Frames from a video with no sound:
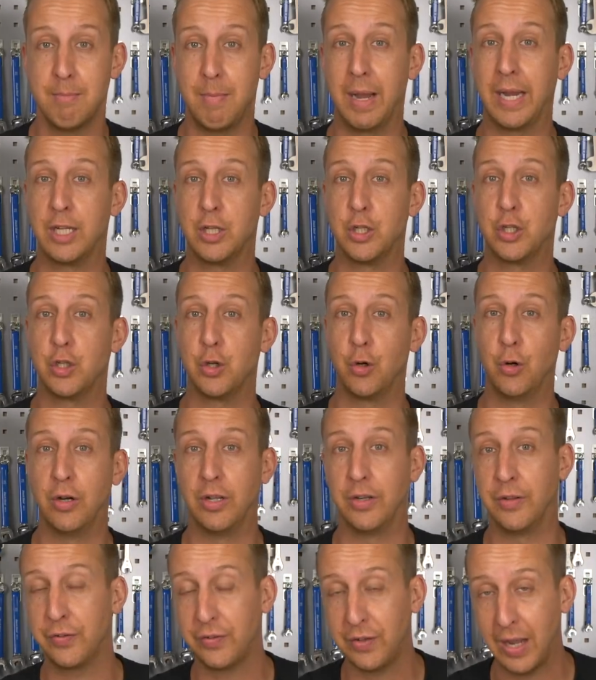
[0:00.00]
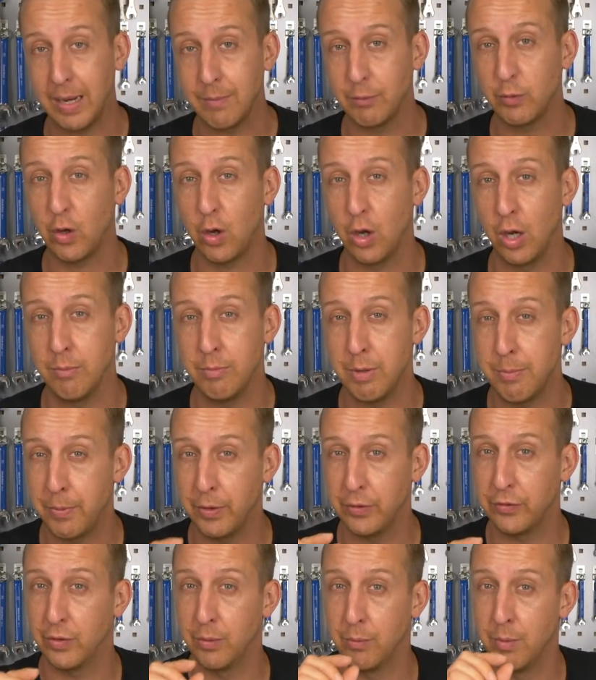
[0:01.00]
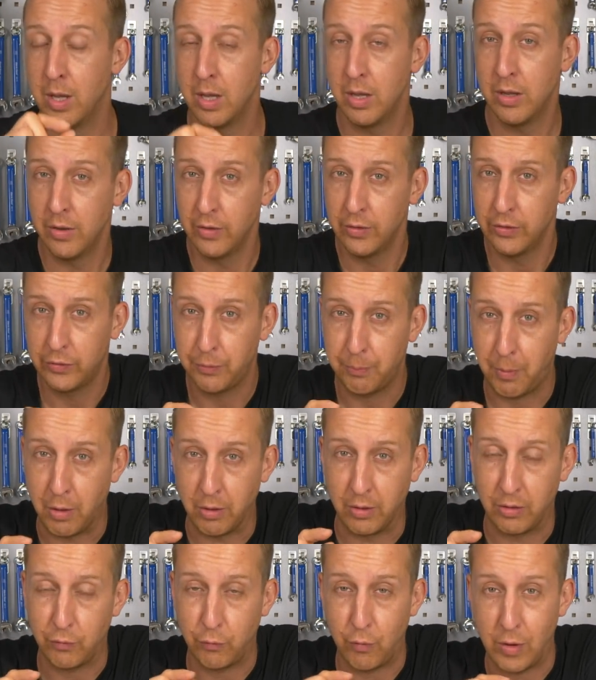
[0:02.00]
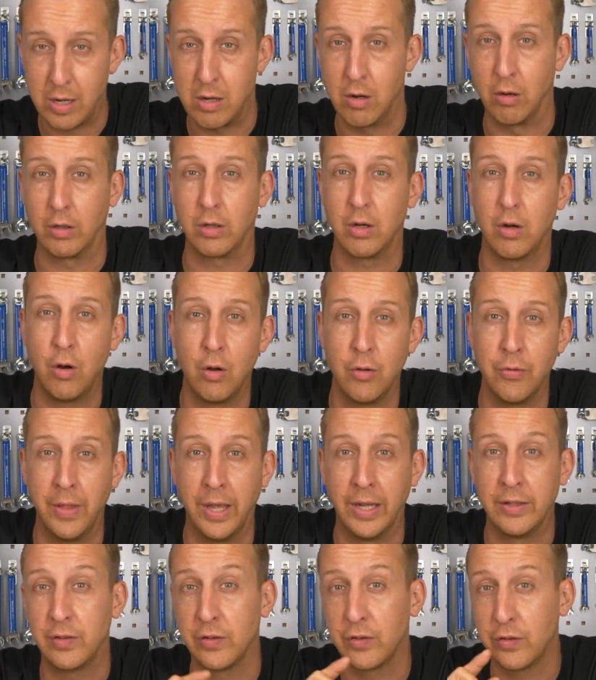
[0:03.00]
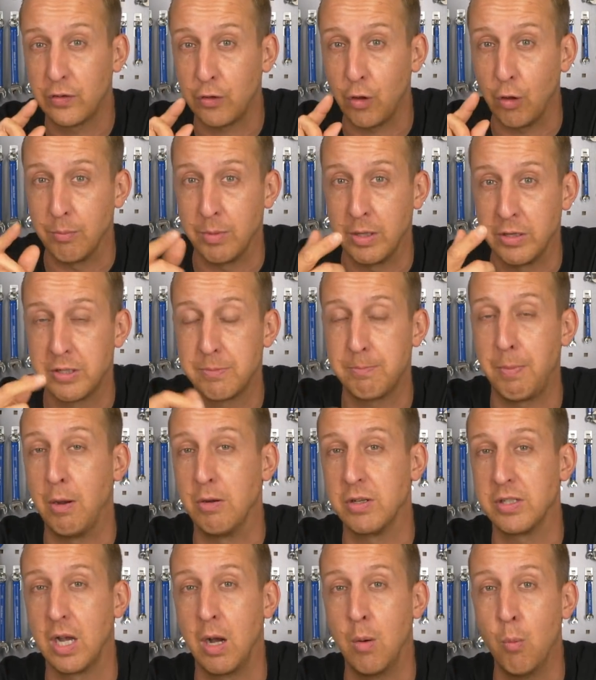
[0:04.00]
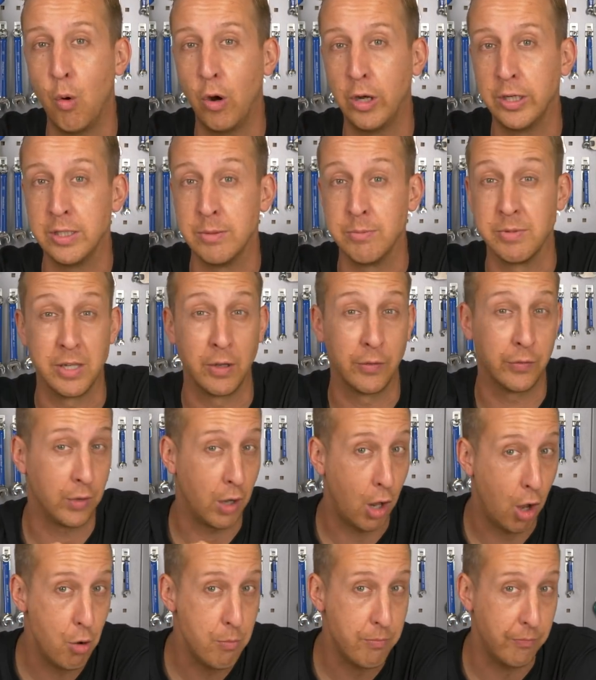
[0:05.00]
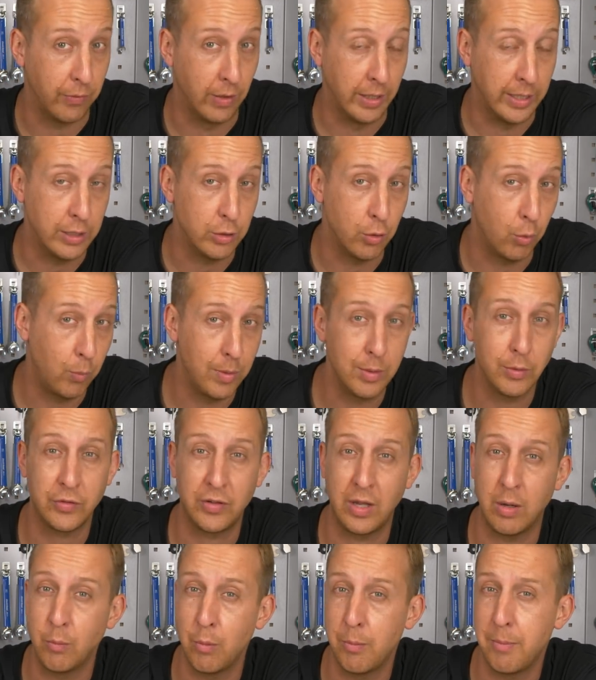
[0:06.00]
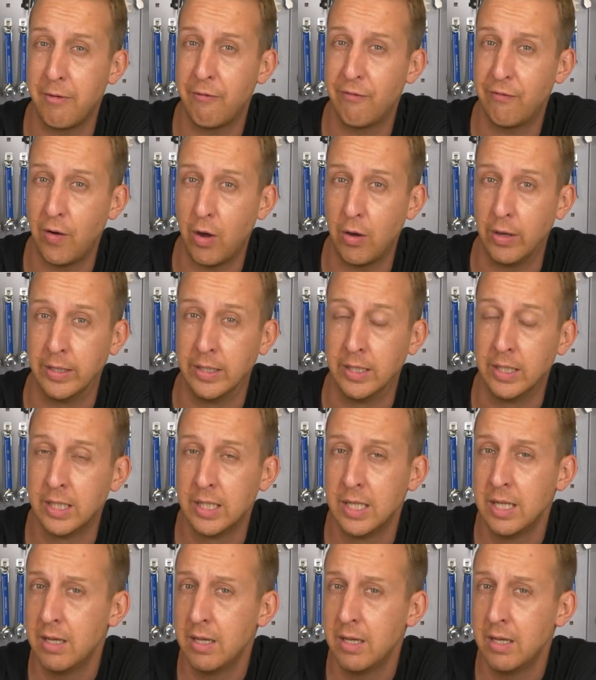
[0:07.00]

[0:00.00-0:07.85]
making sure at the same time you put some spoke thread lock on there to stop those spokes unwinding themselves and hopefully your wheel set will be fine.